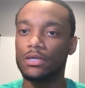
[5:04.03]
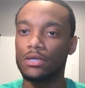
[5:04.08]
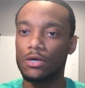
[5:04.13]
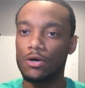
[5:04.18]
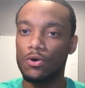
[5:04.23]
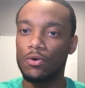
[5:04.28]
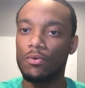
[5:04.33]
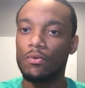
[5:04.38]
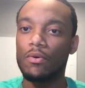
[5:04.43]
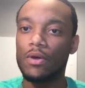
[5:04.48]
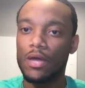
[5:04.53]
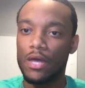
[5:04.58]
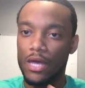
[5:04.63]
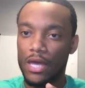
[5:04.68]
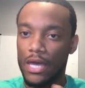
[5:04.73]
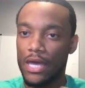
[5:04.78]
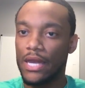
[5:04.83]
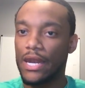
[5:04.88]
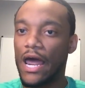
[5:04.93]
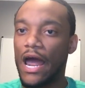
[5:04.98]
go
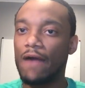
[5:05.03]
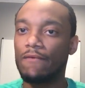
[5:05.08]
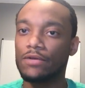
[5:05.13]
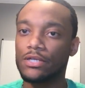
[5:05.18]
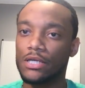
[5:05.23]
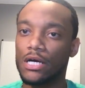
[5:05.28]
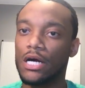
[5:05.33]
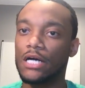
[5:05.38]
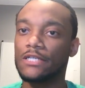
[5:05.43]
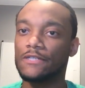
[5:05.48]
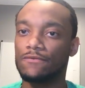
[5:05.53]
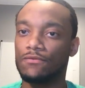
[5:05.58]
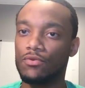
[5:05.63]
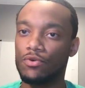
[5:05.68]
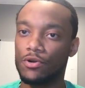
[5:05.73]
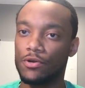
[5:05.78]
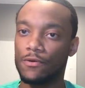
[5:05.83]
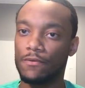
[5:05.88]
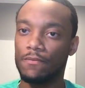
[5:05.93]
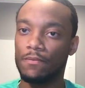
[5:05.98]
and advertise for
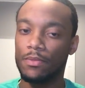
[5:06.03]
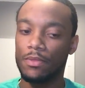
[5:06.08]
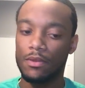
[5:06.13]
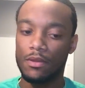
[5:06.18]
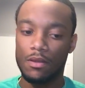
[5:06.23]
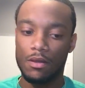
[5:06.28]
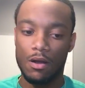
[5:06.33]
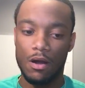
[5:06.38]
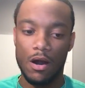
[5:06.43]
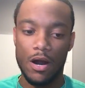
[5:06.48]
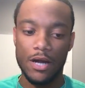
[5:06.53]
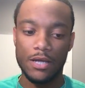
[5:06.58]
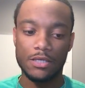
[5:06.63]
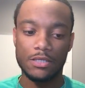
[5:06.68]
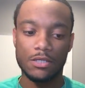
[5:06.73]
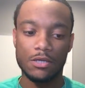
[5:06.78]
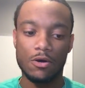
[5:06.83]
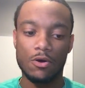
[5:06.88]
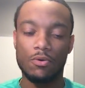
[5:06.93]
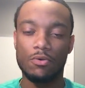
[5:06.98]
you. All right,
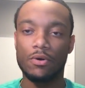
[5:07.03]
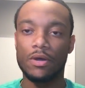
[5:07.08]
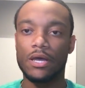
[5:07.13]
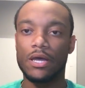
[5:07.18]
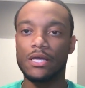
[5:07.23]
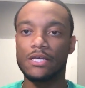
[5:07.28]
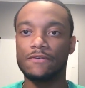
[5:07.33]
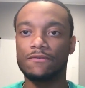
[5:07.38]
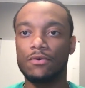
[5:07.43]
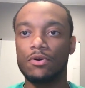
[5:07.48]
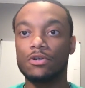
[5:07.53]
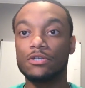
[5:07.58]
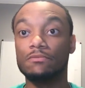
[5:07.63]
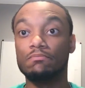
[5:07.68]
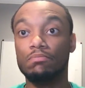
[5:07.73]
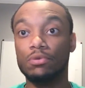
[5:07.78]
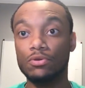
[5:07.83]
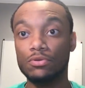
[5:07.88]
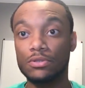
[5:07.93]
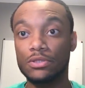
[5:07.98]
so as far as
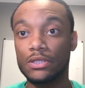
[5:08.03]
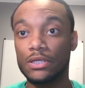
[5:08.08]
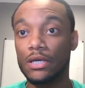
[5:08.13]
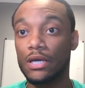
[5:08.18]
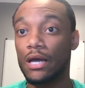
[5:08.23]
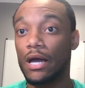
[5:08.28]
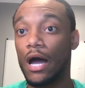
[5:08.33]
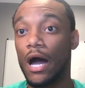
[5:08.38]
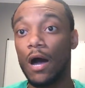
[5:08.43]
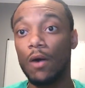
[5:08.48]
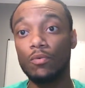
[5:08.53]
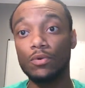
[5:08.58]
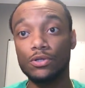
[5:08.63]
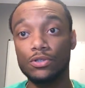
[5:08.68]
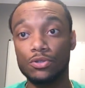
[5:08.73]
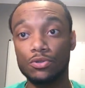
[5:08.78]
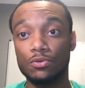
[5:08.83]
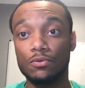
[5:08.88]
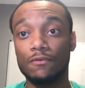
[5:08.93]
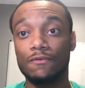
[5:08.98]
boosting, I would
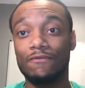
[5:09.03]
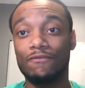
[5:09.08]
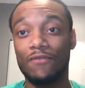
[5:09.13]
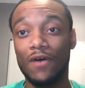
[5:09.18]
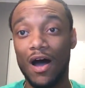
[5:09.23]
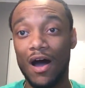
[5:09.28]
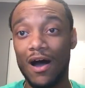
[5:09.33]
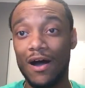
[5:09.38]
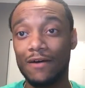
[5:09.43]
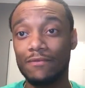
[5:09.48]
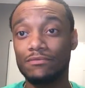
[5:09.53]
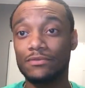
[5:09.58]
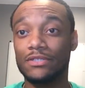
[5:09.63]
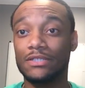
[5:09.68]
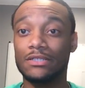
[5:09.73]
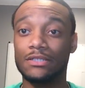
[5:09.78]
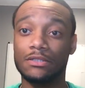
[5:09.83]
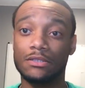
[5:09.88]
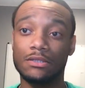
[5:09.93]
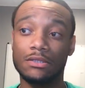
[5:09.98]
do $5
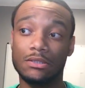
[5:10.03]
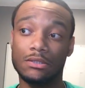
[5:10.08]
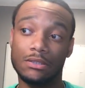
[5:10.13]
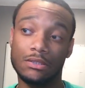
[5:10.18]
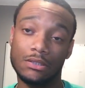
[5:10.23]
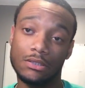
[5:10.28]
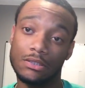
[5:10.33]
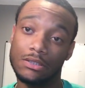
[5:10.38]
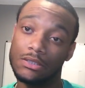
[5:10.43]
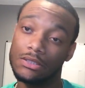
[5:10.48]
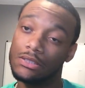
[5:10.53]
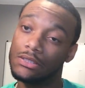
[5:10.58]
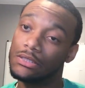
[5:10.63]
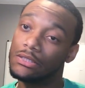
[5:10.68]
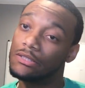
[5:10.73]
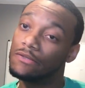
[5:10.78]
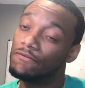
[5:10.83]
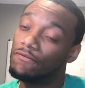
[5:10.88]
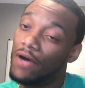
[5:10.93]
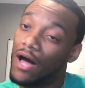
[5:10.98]
to
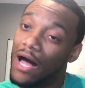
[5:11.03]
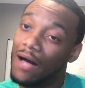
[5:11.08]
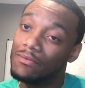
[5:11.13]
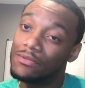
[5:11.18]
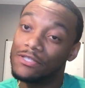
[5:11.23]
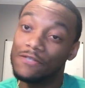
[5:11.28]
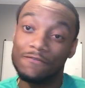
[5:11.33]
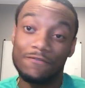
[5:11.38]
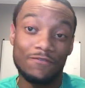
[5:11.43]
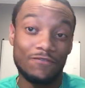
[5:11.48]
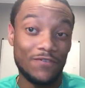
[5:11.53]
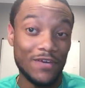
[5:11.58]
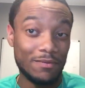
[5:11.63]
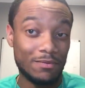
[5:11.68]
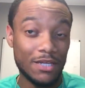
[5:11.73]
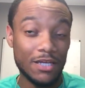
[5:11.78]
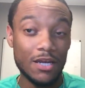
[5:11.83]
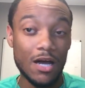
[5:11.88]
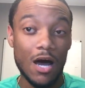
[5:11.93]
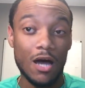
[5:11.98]

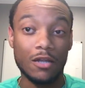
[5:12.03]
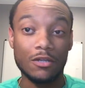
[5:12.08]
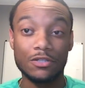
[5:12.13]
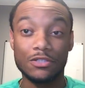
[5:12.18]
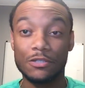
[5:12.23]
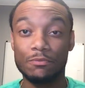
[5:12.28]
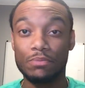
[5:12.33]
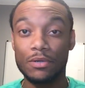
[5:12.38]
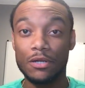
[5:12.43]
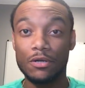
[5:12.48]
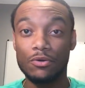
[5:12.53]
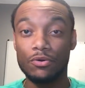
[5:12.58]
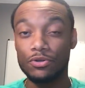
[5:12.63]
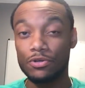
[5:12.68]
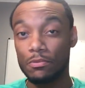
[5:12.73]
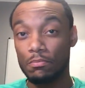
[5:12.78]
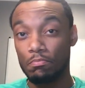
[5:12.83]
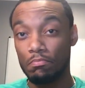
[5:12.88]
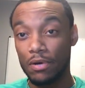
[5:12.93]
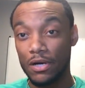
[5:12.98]
$50 depending on
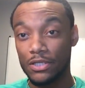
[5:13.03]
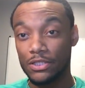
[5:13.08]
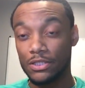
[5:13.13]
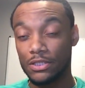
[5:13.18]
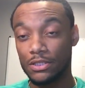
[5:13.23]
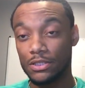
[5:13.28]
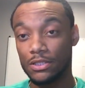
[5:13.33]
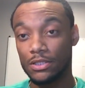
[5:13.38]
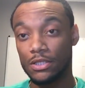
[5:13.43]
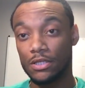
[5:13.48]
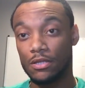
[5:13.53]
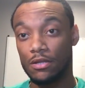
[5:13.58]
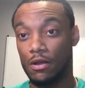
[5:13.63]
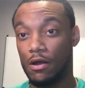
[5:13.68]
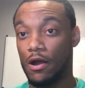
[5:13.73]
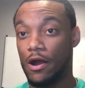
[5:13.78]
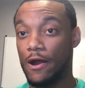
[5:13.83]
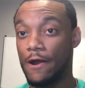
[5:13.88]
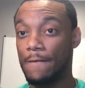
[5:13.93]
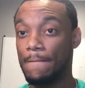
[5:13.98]
your budget. All
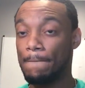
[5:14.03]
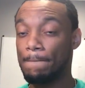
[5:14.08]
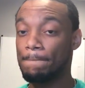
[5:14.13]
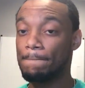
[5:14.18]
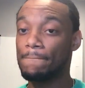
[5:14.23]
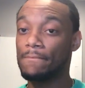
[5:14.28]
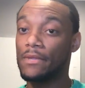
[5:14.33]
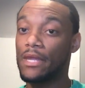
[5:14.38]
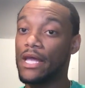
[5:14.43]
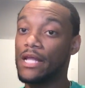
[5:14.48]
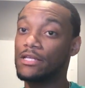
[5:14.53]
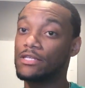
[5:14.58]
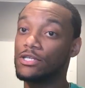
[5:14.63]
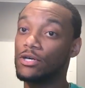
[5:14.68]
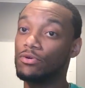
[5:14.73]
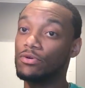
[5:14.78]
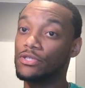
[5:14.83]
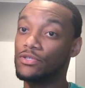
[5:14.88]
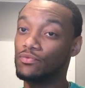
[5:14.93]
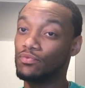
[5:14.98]
right, and
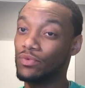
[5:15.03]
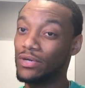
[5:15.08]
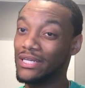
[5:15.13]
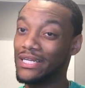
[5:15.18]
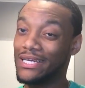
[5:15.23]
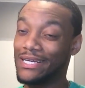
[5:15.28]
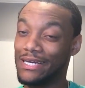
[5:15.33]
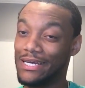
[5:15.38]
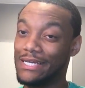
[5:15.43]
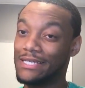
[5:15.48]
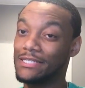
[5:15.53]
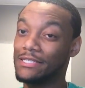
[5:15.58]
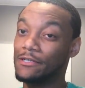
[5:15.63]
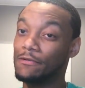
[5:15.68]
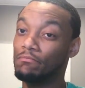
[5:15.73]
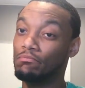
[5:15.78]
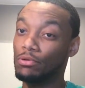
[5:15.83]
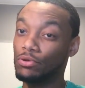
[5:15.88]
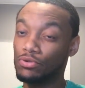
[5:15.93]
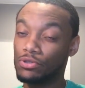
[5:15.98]
so it's really easy to
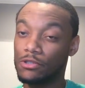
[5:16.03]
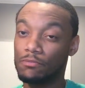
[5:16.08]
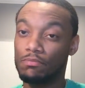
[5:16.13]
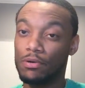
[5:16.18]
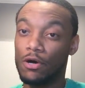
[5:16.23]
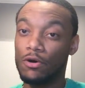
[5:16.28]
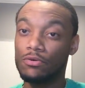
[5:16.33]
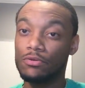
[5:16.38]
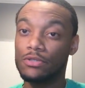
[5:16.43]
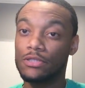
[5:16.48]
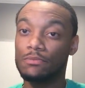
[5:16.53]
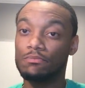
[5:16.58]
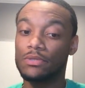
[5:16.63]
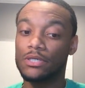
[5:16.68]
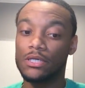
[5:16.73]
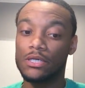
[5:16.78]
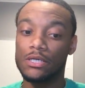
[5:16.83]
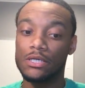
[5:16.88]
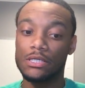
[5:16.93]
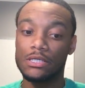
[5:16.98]
boost a post
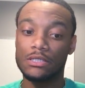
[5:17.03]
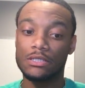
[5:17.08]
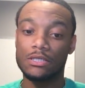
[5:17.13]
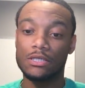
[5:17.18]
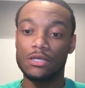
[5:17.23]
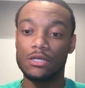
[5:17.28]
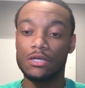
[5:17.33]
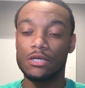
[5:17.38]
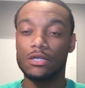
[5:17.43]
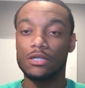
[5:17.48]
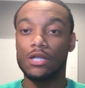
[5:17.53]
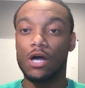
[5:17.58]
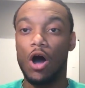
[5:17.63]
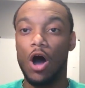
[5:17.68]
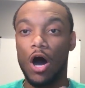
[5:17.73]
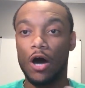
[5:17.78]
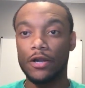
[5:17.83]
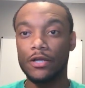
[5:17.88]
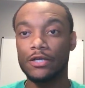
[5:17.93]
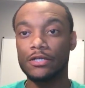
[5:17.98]
because the
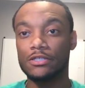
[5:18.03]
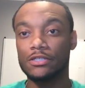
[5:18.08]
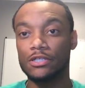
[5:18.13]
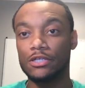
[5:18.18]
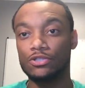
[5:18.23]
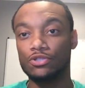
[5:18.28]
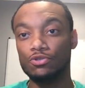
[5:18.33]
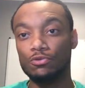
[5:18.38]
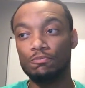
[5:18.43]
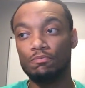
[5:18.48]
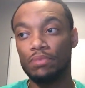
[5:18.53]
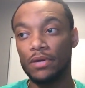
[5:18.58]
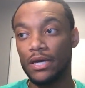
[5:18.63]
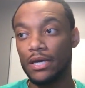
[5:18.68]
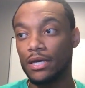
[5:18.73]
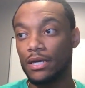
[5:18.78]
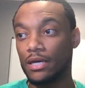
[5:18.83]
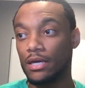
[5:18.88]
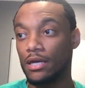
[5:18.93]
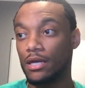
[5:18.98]
audience that you
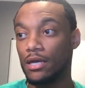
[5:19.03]
pick,